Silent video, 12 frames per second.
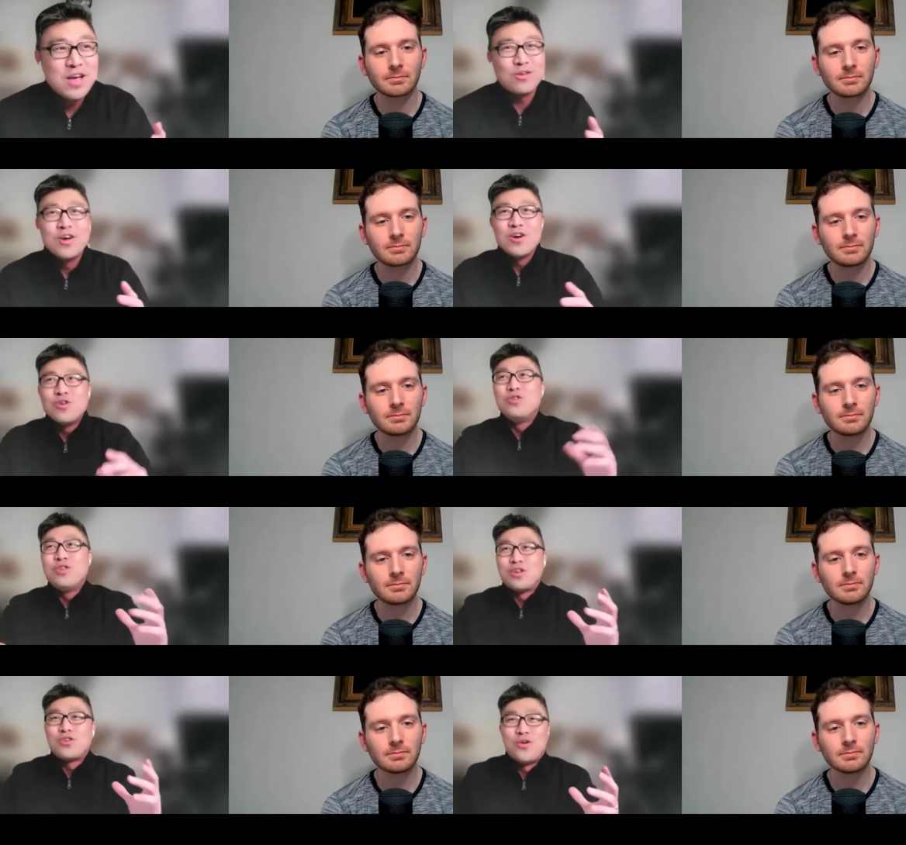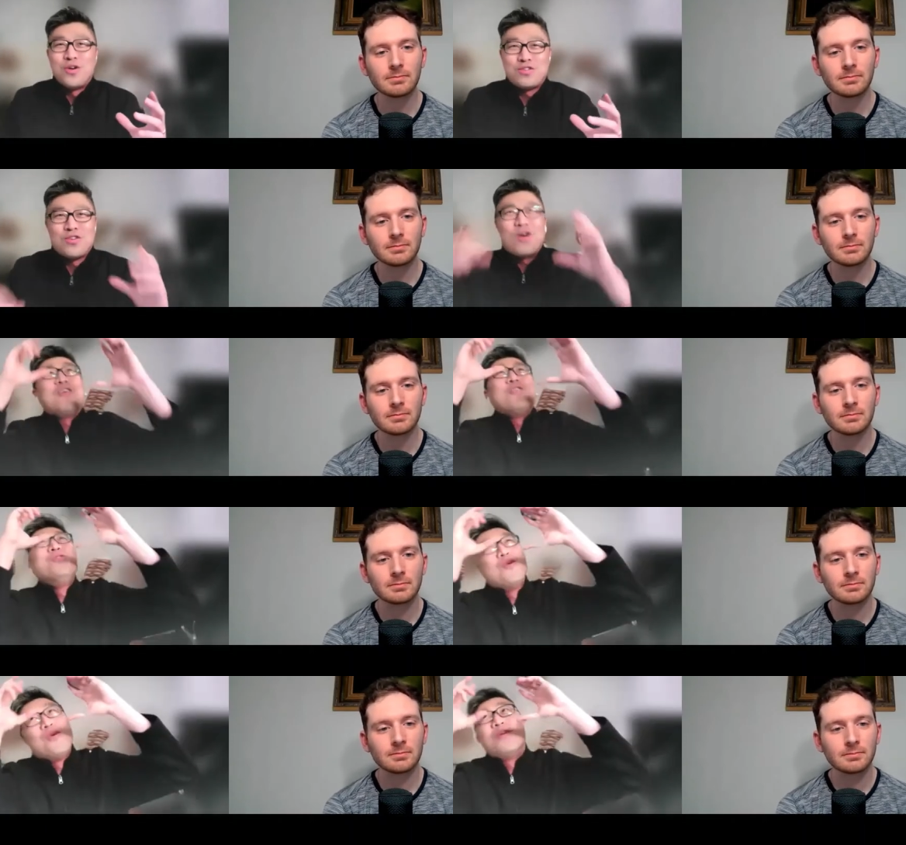Speaker 1: tell who the tourists are,
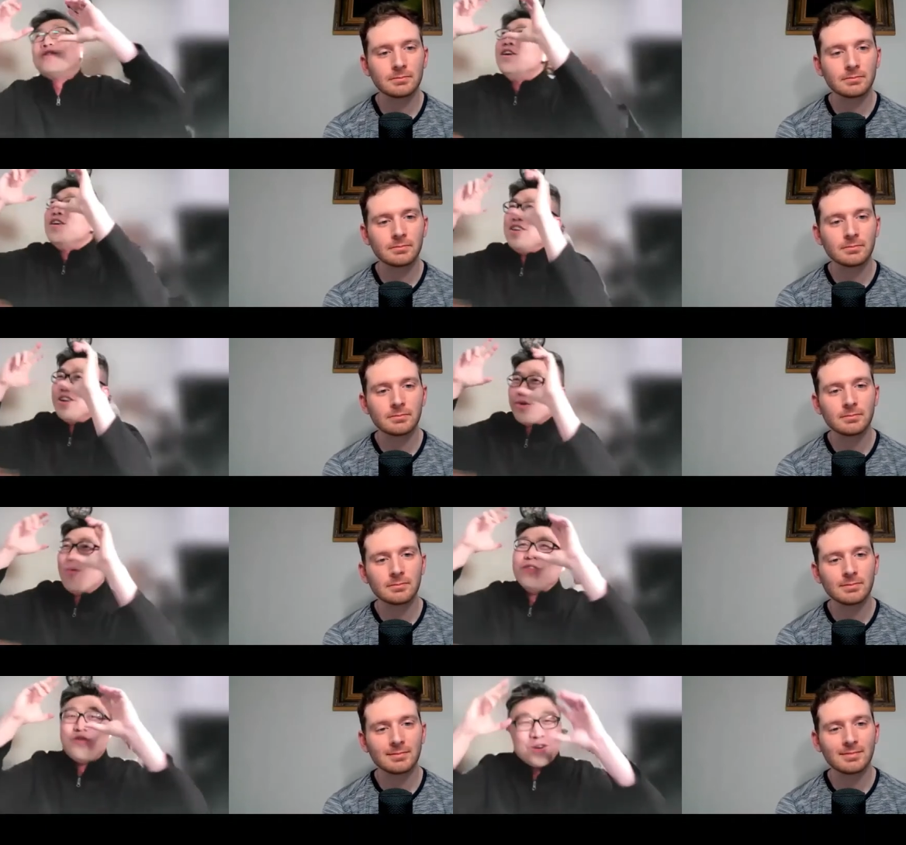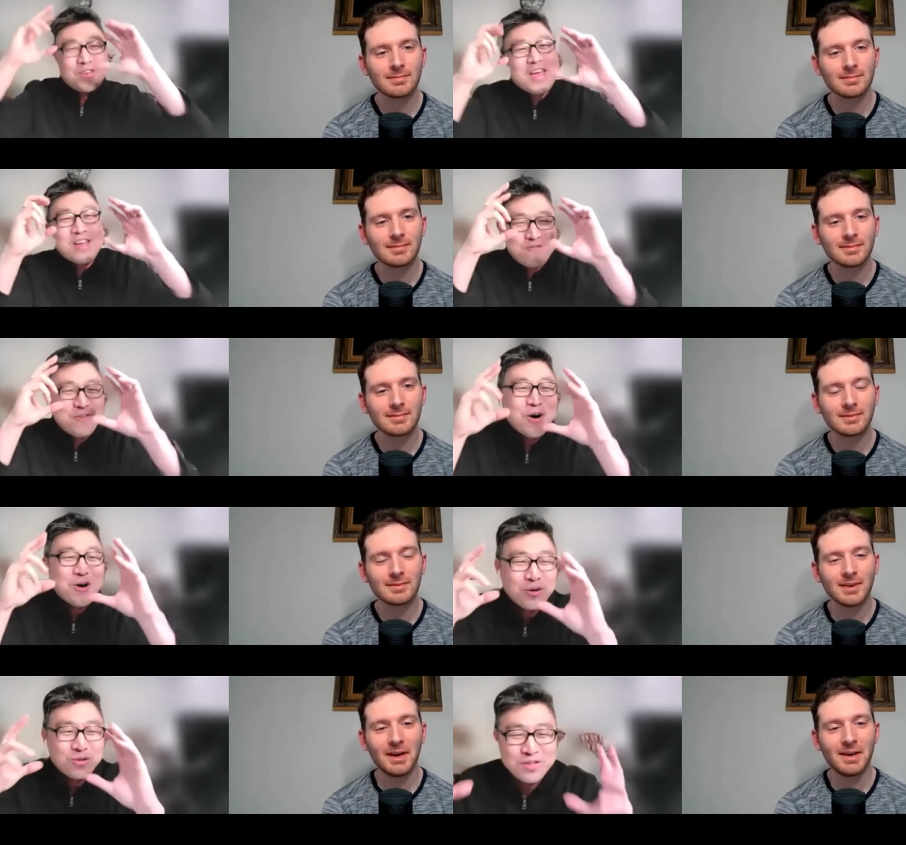who the ones you know, the ones who are taking
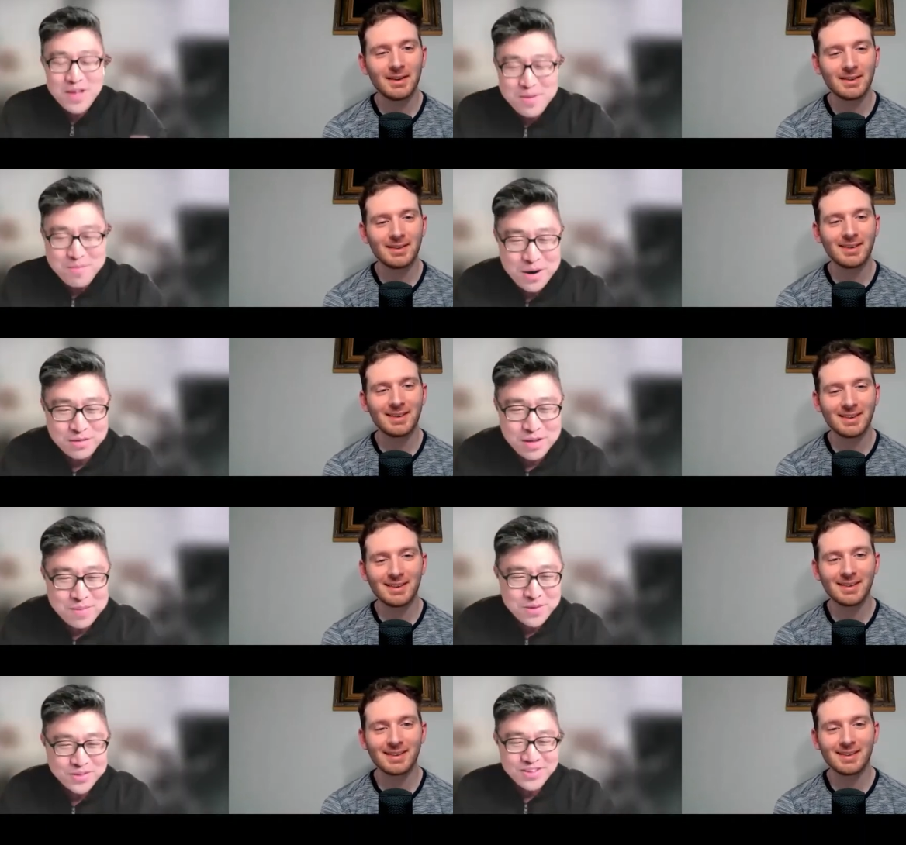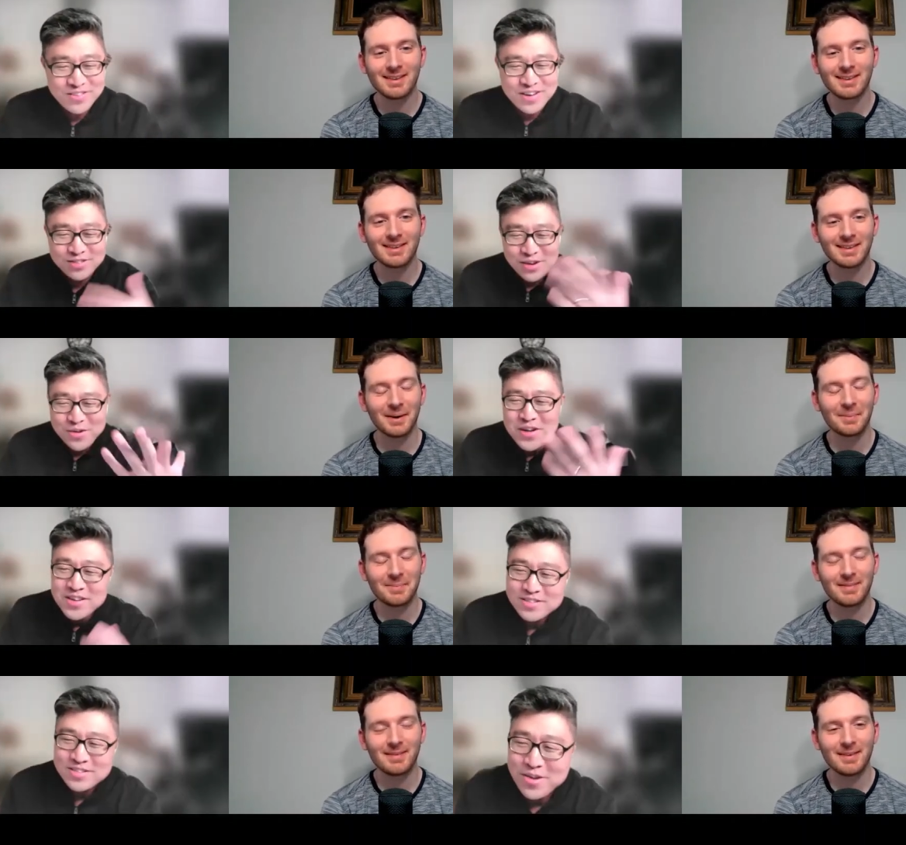photos of the Empire State Building, right? So yeah.
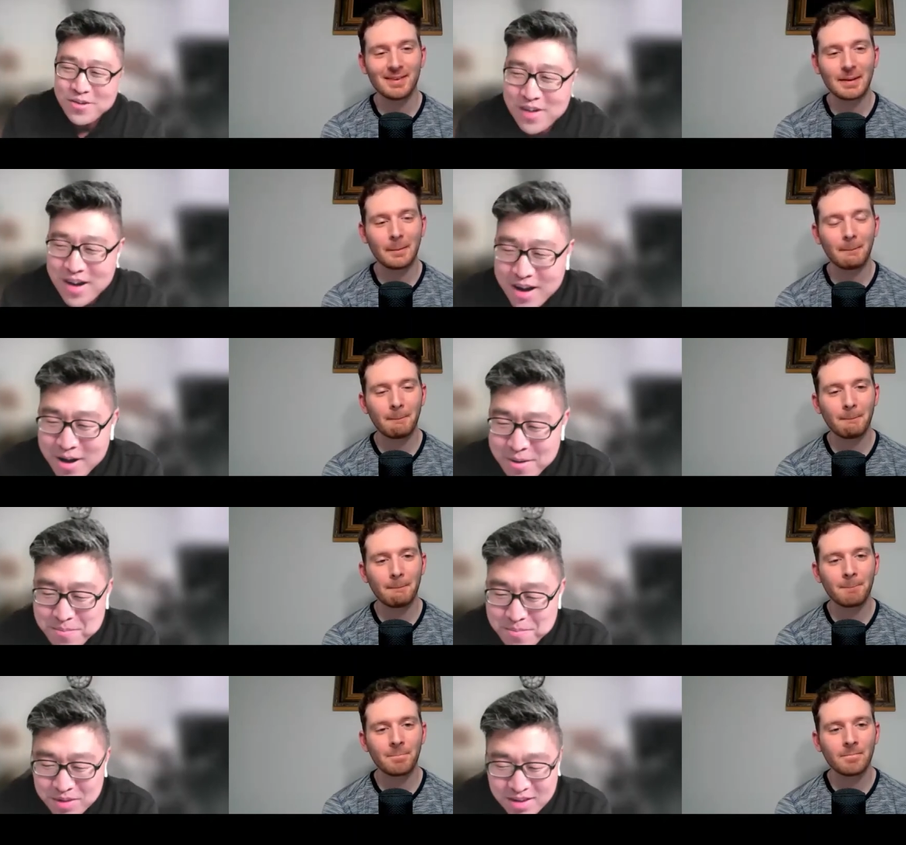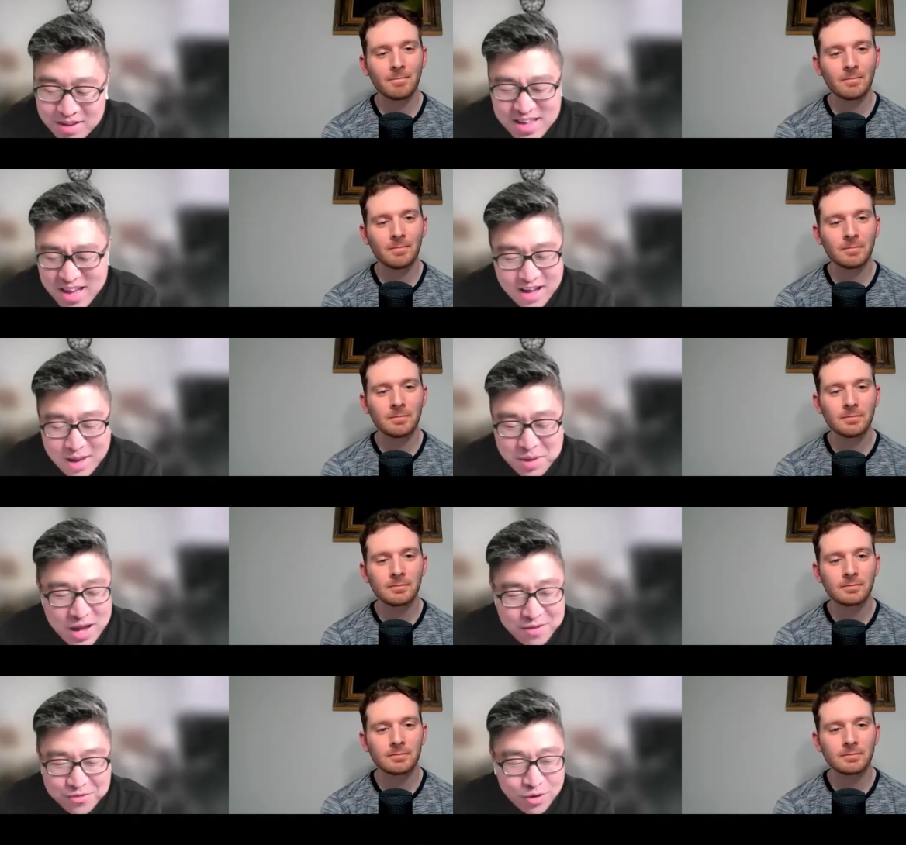so um, yeah, I
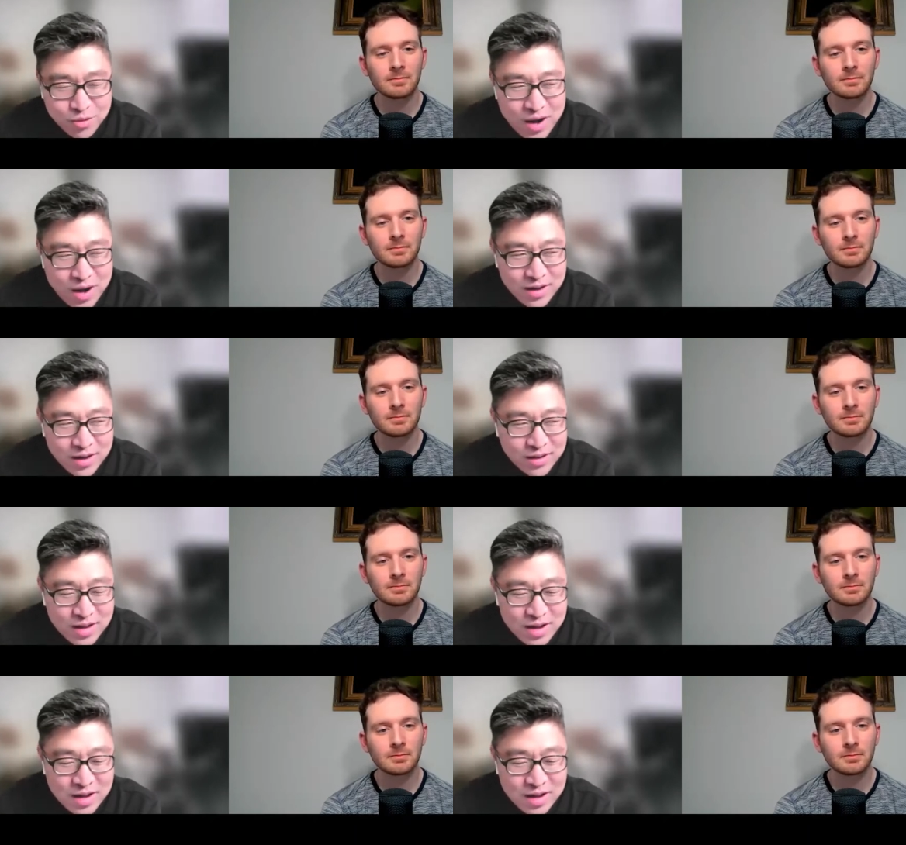mean, after a while,